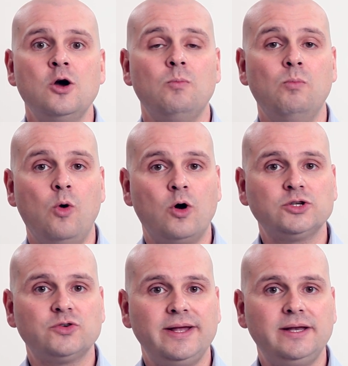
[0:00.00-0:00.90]
More
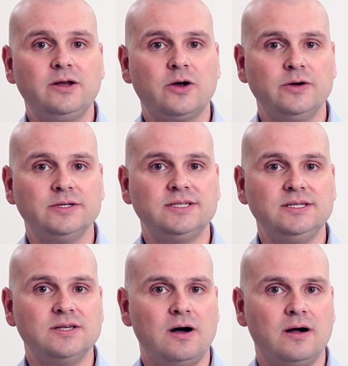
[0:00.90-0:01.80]
traded
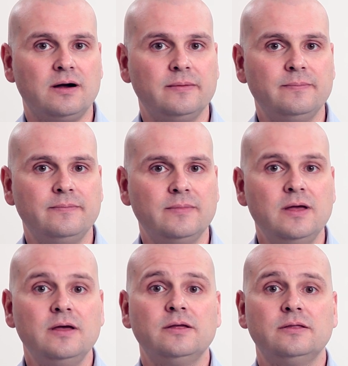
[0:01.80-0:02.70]
currencies are
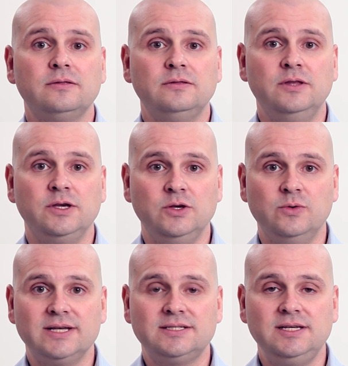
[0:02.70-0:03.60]
the
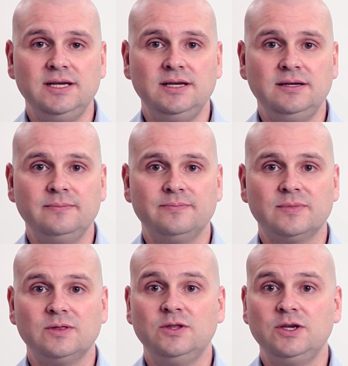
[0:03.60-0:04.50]
USD,
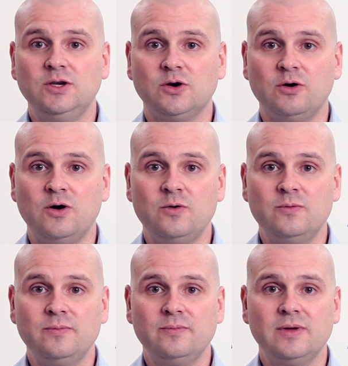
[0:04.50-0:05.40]
the euro,
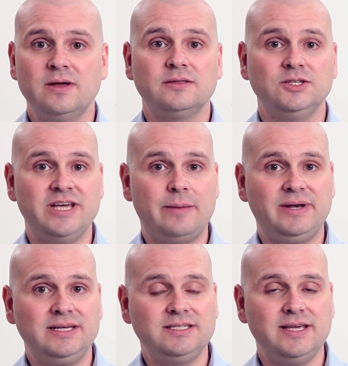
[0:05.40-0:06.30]
the
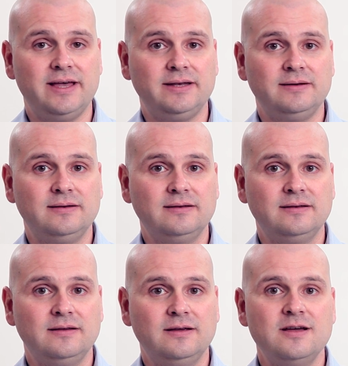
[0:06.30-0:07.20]
Japanese yen,
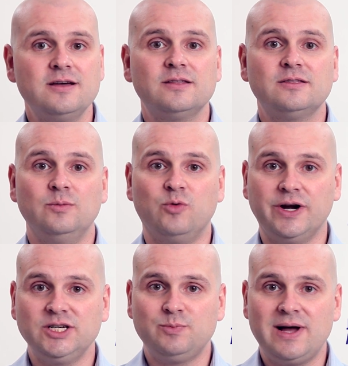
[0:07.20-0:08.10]
the
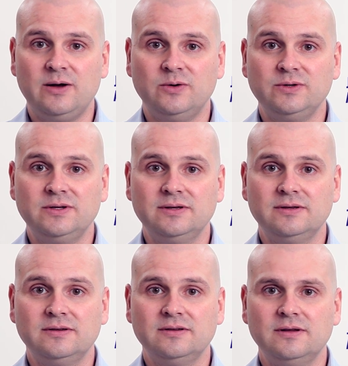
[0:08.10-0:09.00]
British pound,
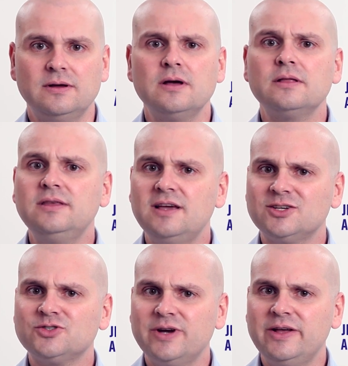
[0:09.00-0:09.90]
the
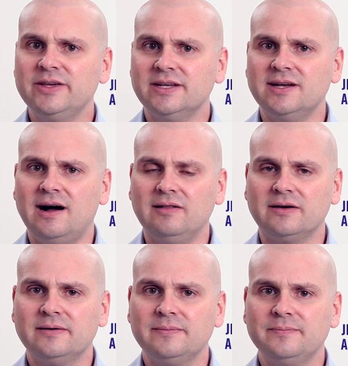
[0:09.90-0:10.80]
Australian
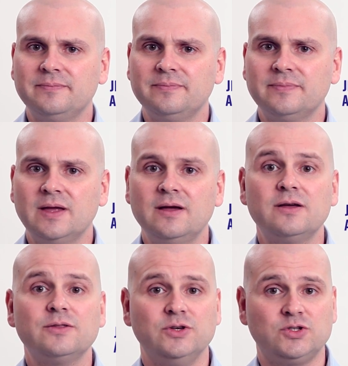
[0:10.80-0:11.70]
dollar,
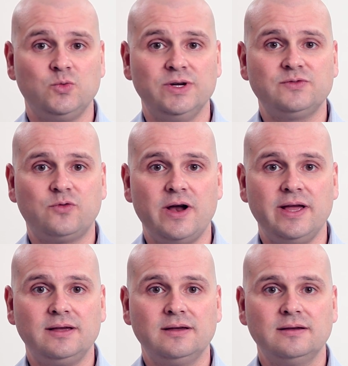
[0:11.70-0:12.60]
the Swiss
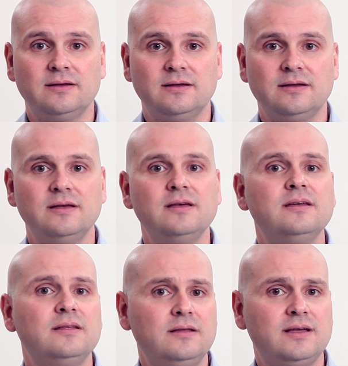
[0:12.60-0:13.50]
franc,
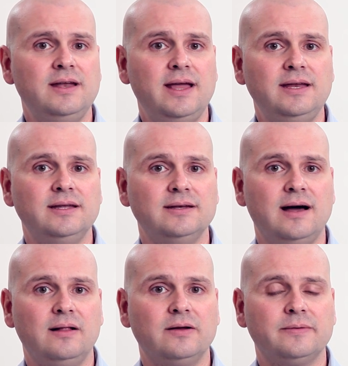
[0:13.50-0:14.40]
and the Canadian
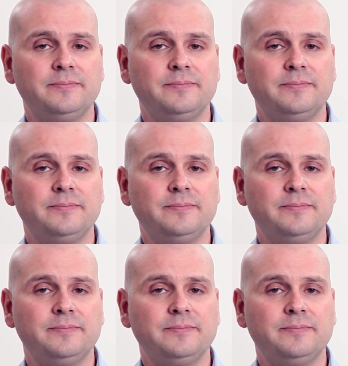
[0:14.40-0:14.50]
dollar.